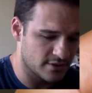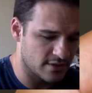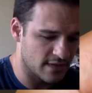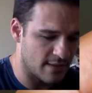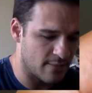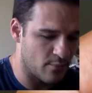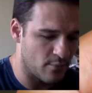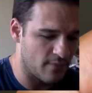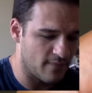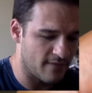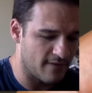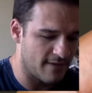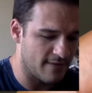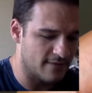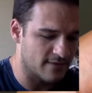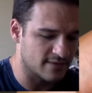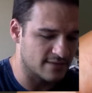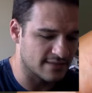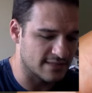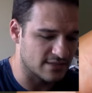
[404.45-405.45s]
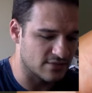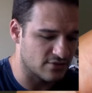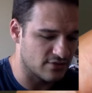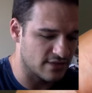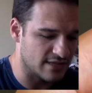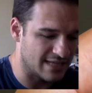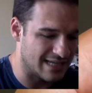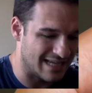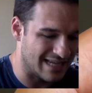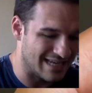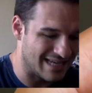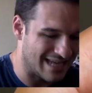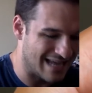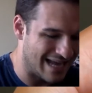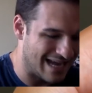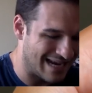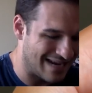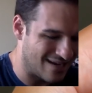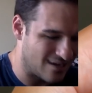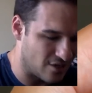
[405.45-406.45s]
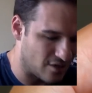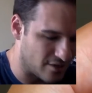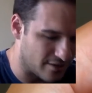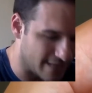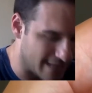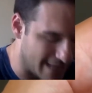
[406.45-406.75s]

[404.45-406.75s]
9.5 on centering, and 9 on